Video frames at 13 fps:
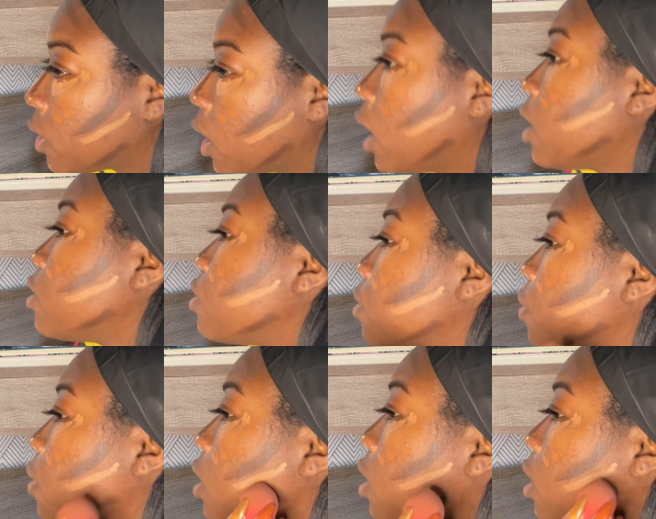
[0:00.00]

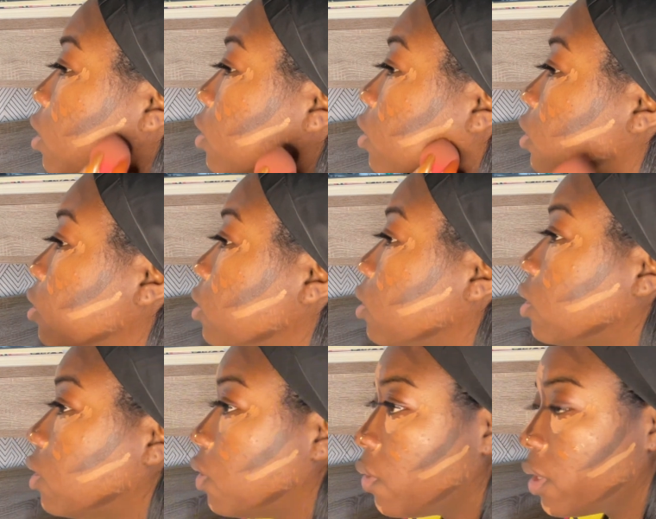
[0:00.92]
contour
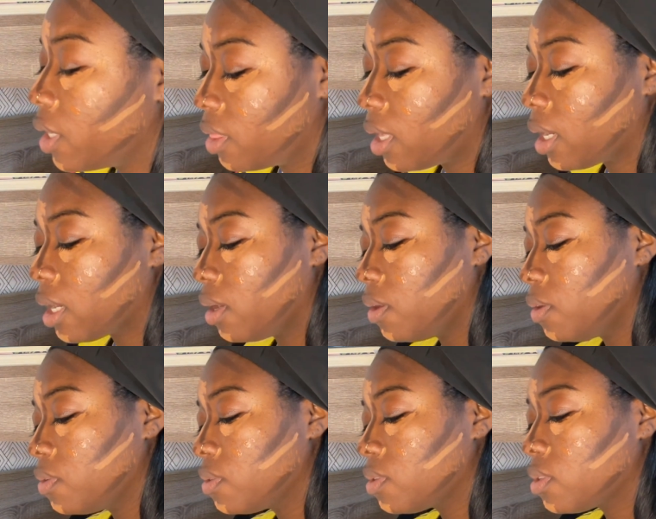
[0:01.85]
or anything
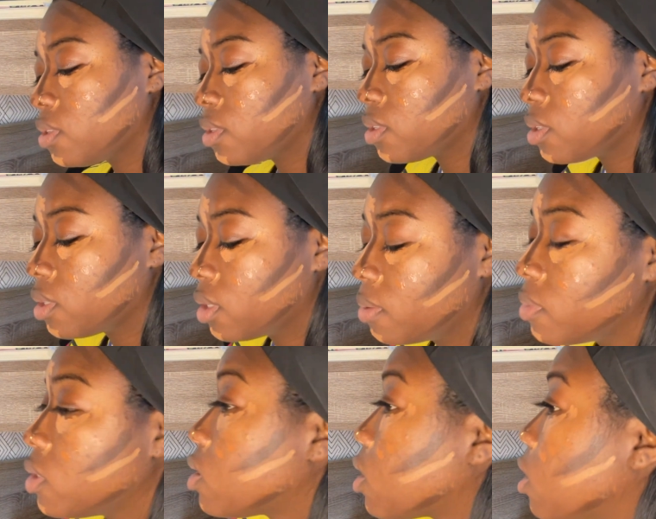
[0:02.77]
else. I'm
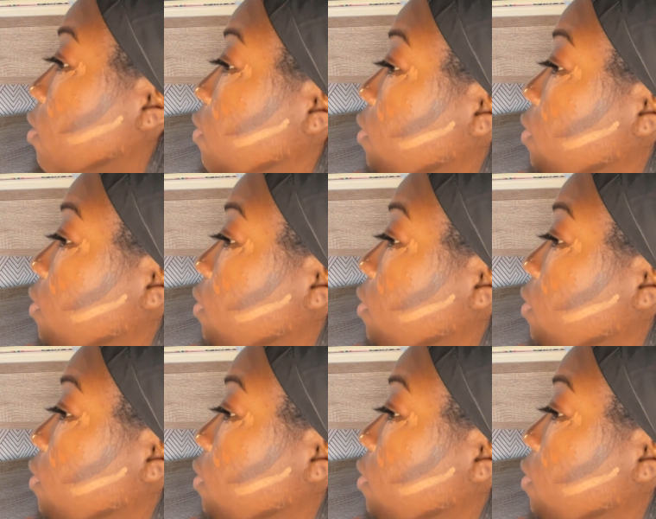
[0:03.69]
just gonna